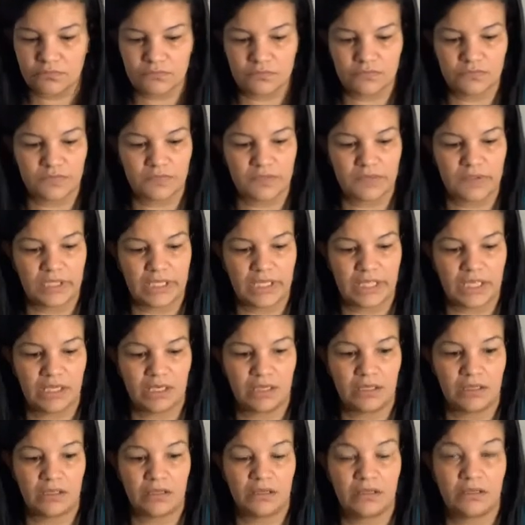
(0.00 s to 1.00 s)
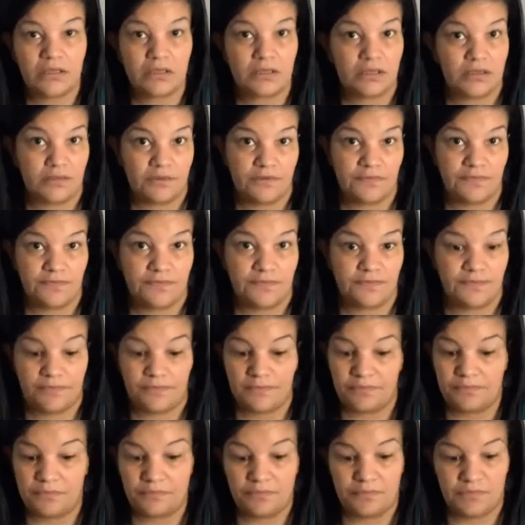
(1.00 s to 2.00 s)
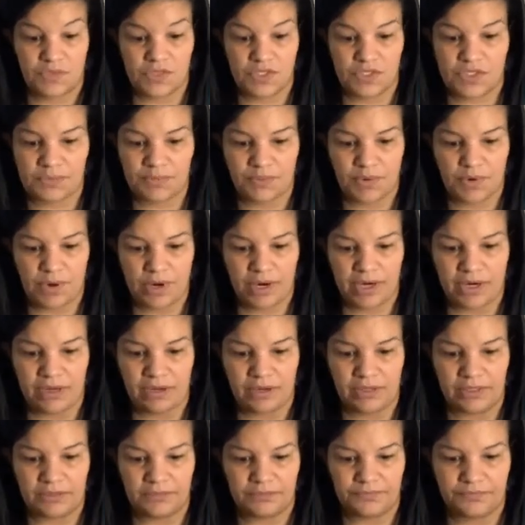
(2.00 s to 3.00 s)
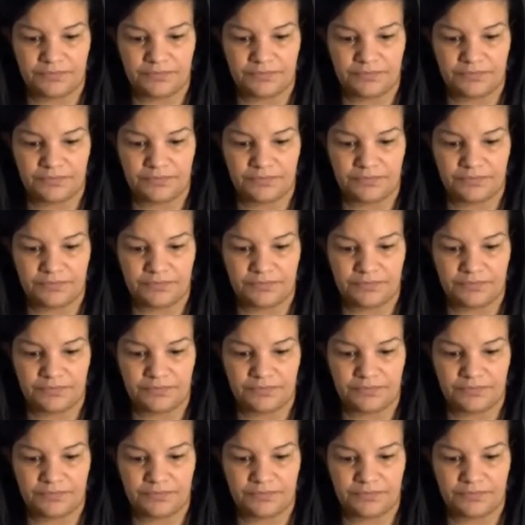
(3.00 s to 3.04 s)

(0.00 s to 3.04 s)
And then just pour it on.